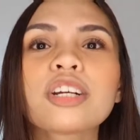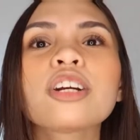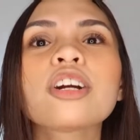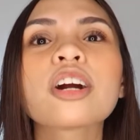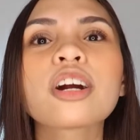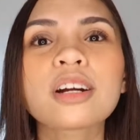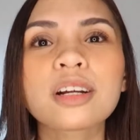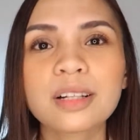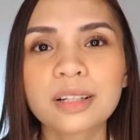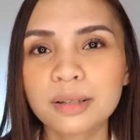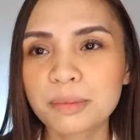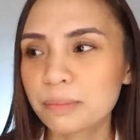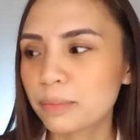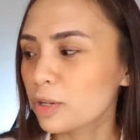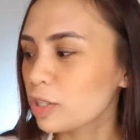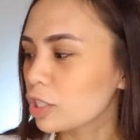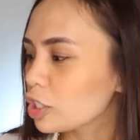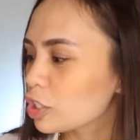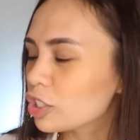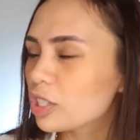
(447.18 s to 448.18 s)
Girl,
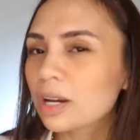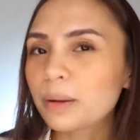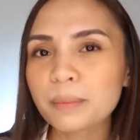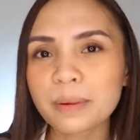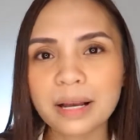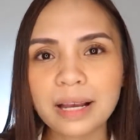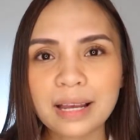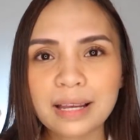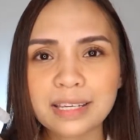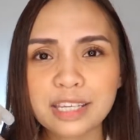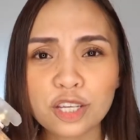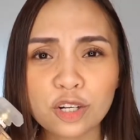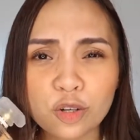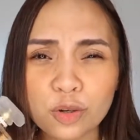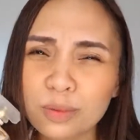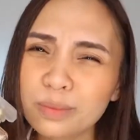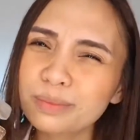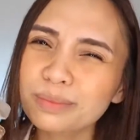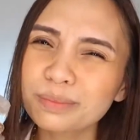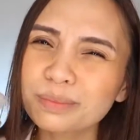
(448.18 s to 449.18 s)
you
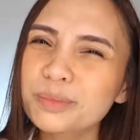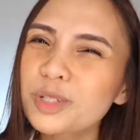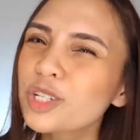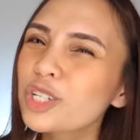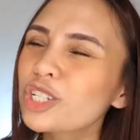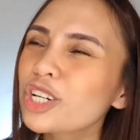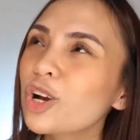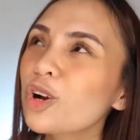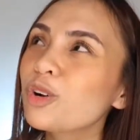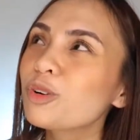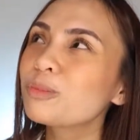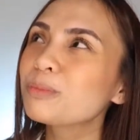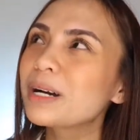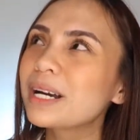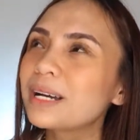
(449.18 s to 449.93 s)
know, Mono siya kung